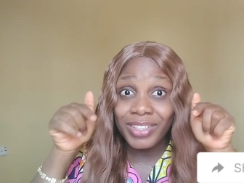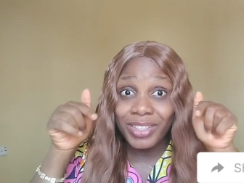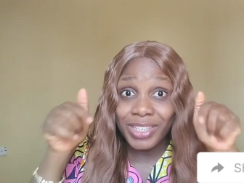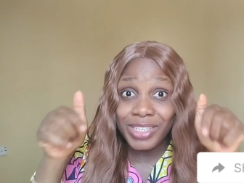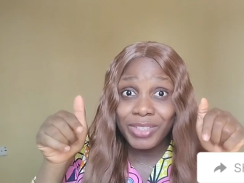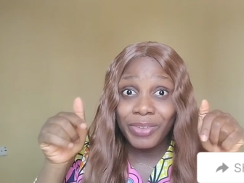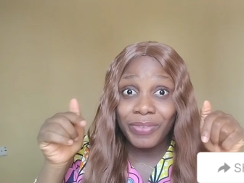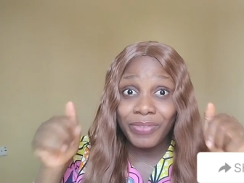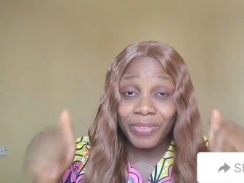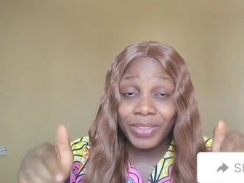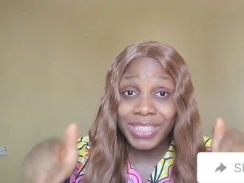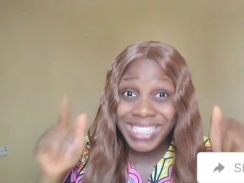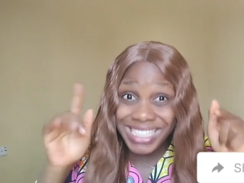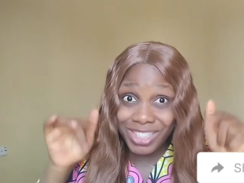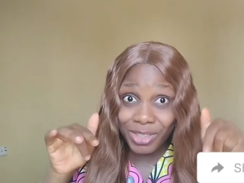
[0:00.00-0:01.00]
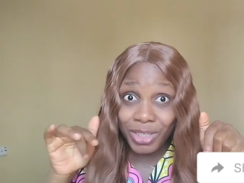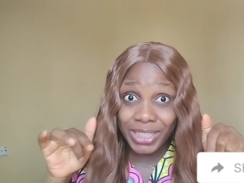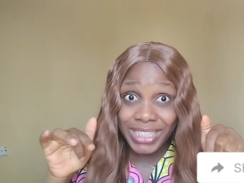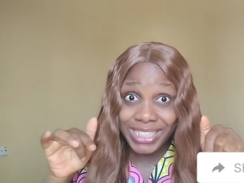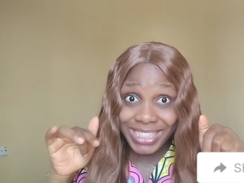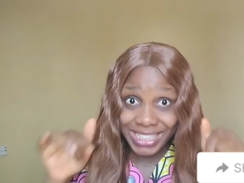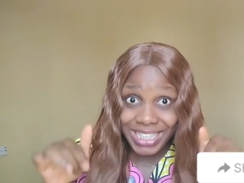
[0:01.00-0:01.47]
knowledge of this
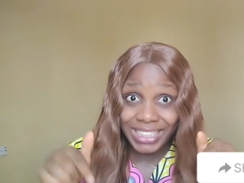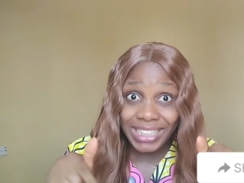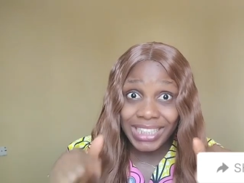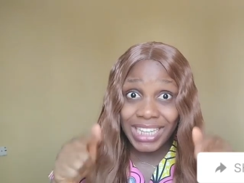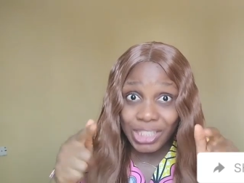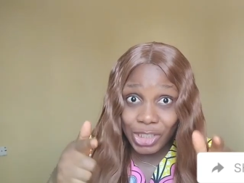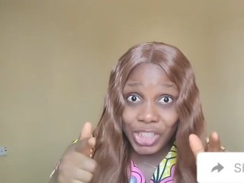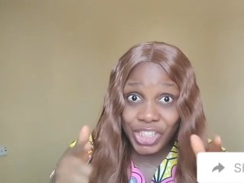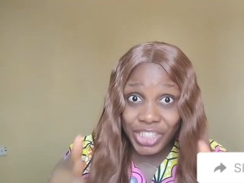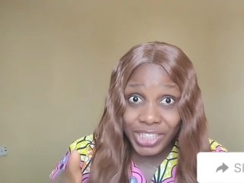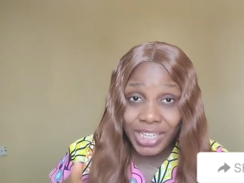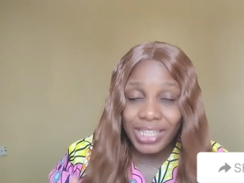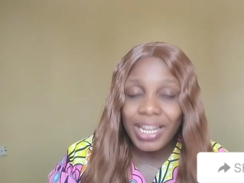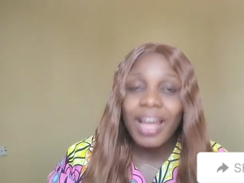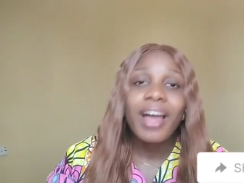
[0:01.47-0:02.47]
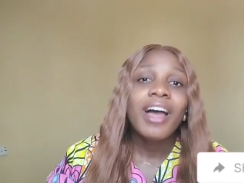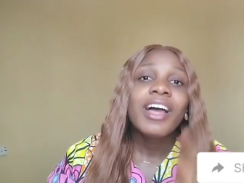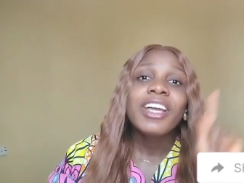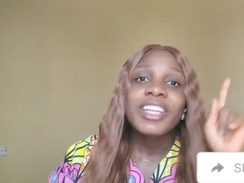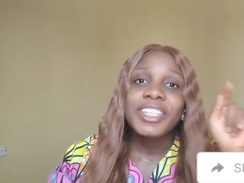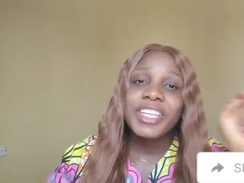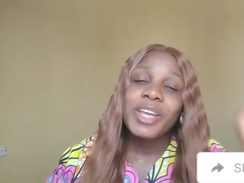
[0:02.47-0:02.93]
knowledge now that I just shared that,
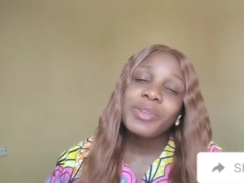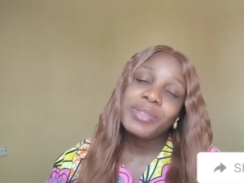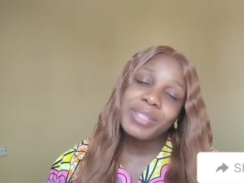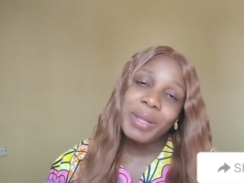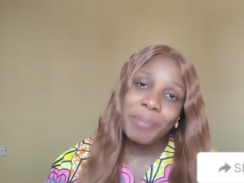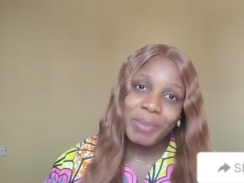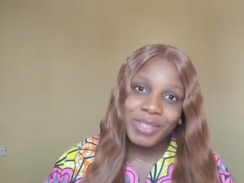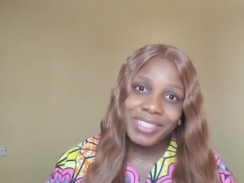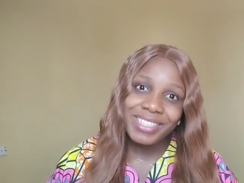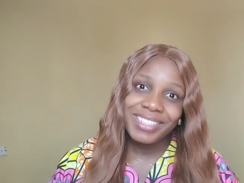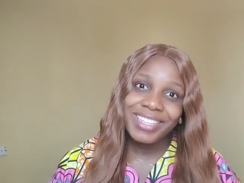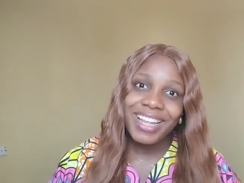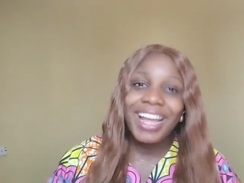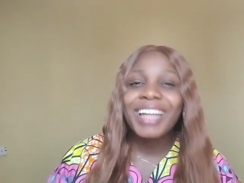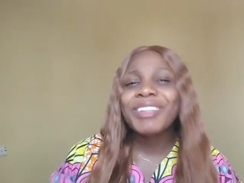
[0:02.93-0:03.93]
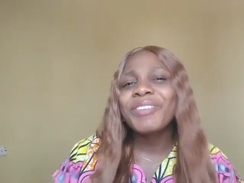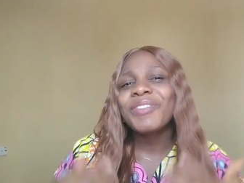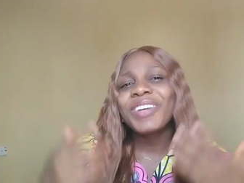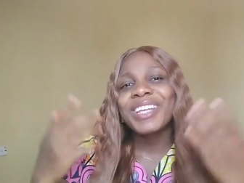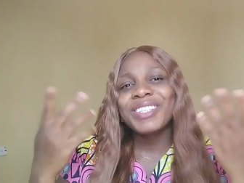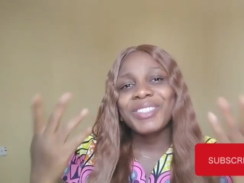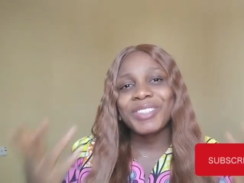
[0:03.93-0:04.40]
share it with that person. And don't
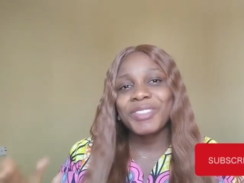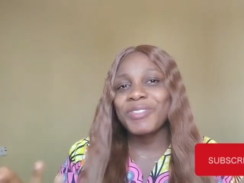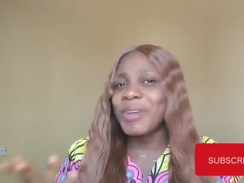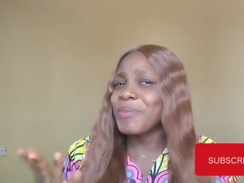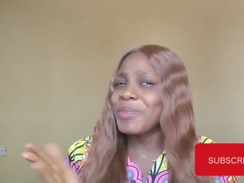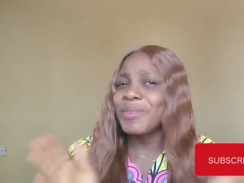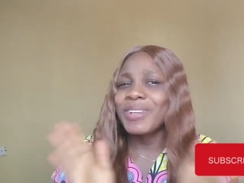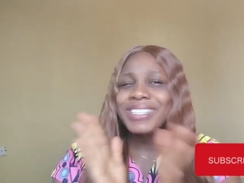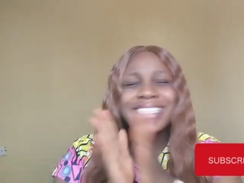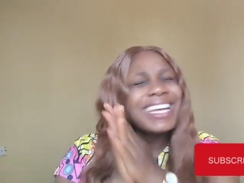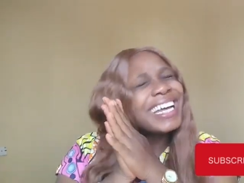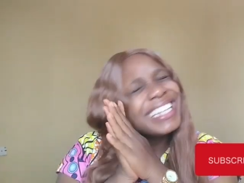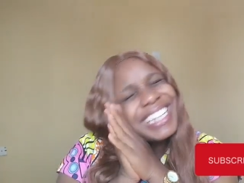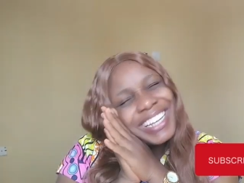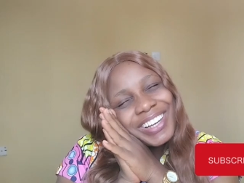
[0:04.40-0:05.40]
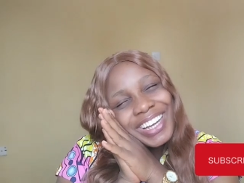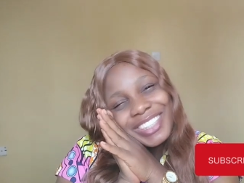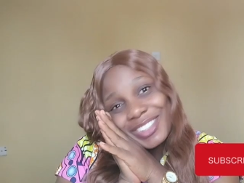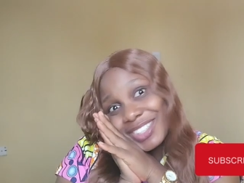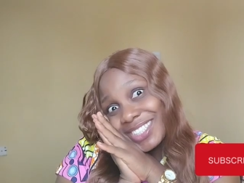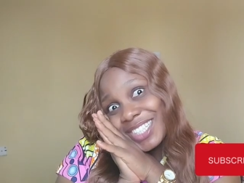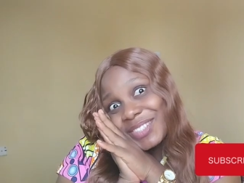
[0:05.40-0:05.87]
forget to subscribe to our channel and
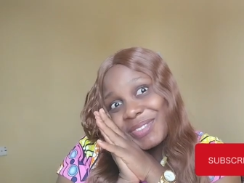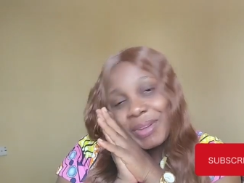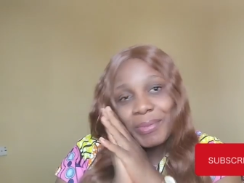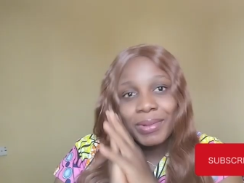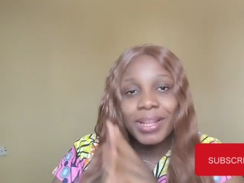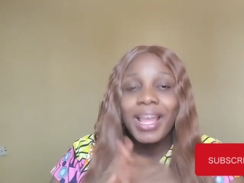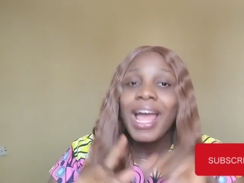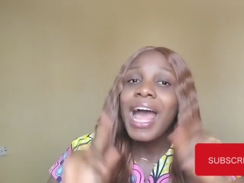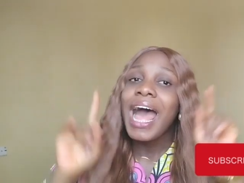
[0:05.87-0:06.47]
join this family.